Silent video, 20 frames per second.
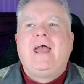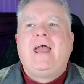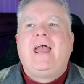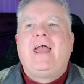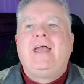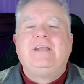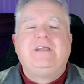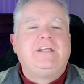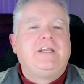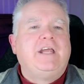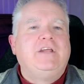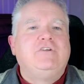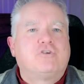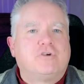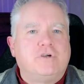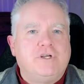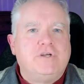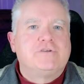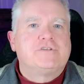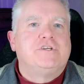And it
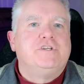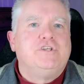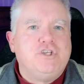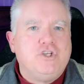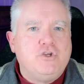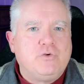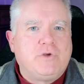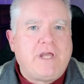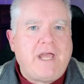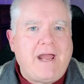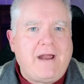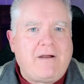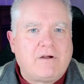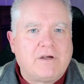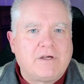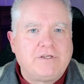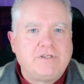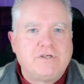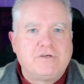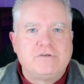introduced new
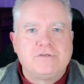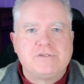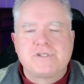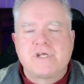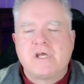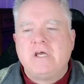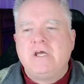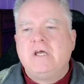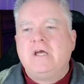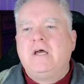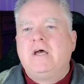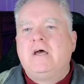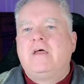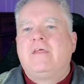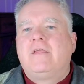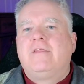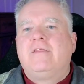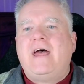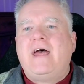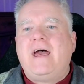characters
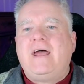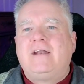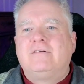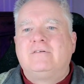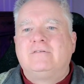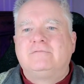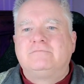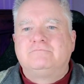that